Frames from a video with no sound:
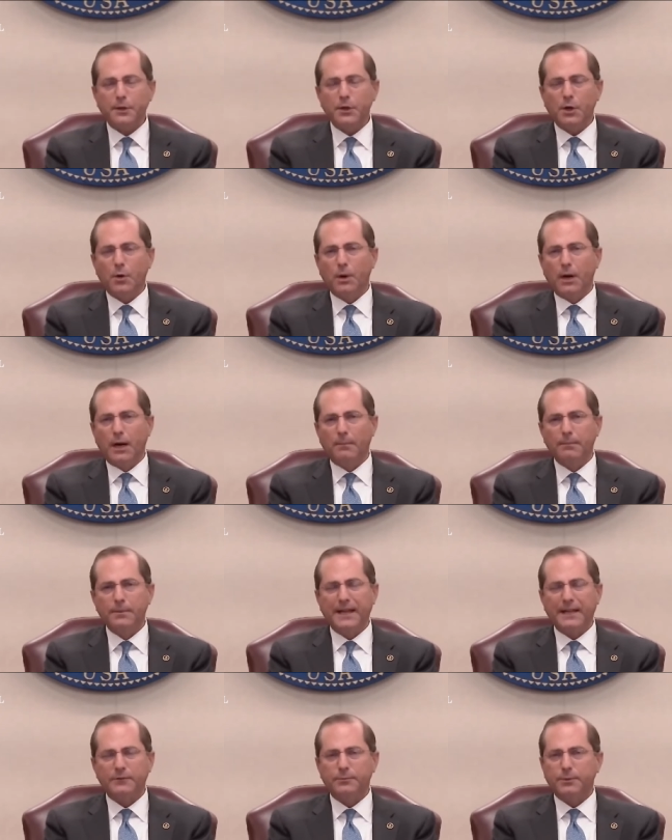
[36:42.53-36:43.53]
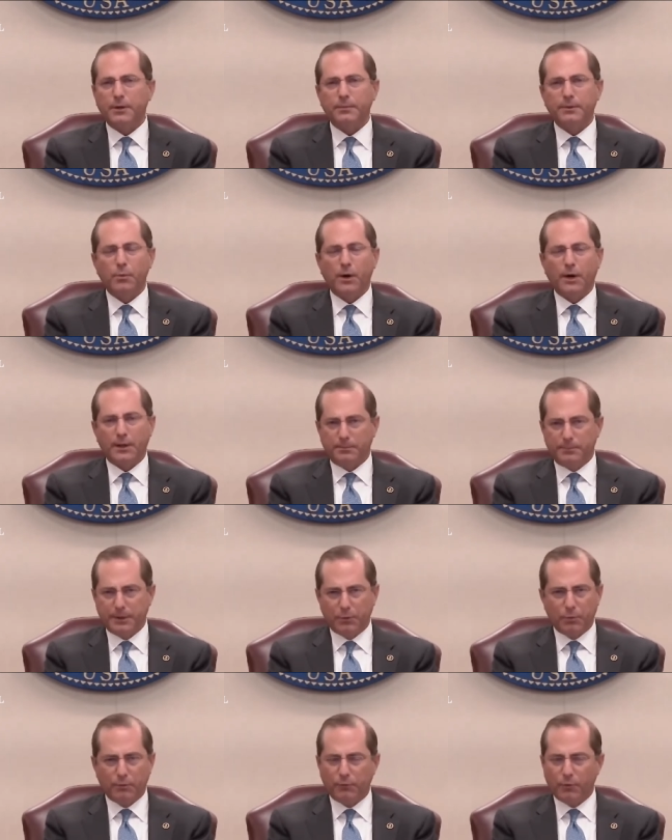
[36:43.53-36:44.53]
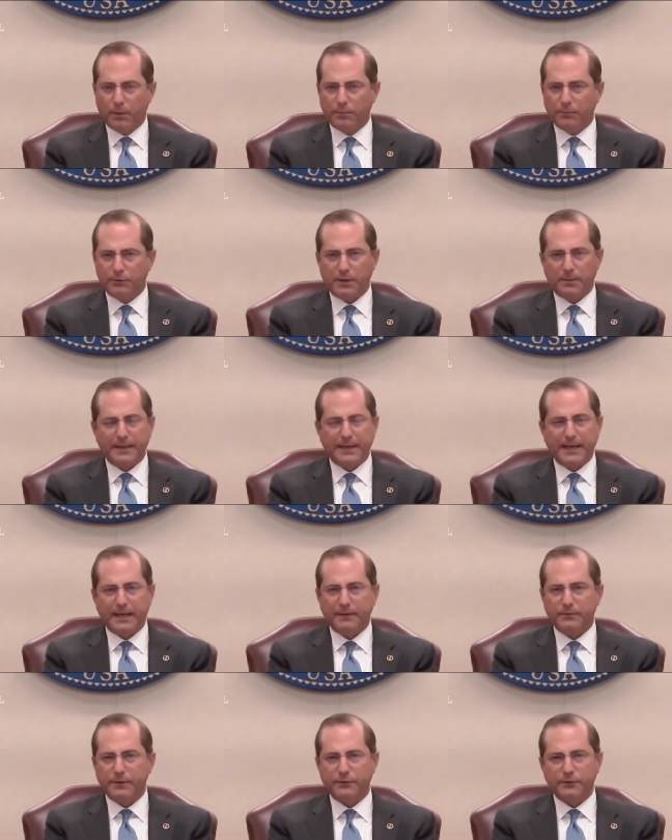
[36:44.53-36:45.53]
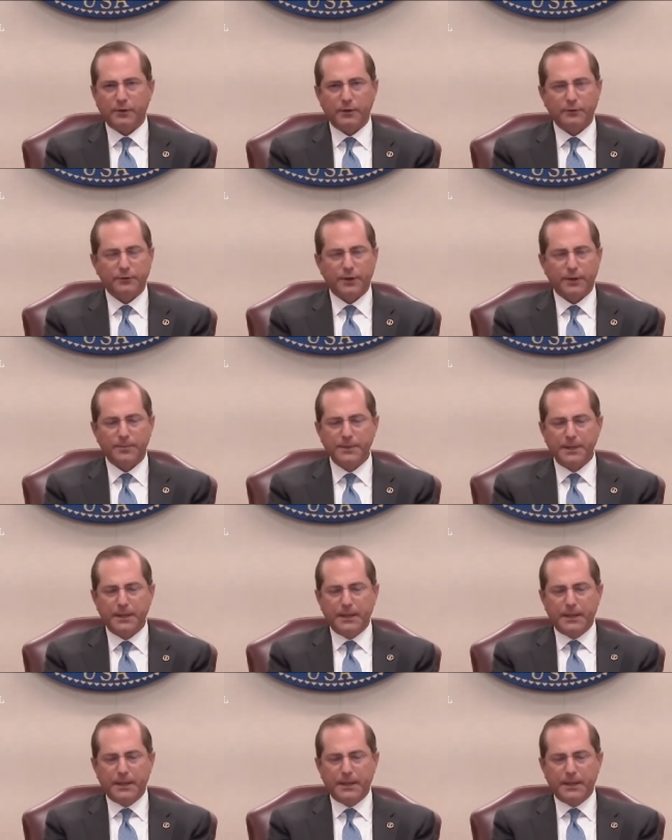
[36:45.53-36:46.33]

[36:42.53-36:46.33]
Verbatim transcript: That's going to be one of the big reforms coming out of this also.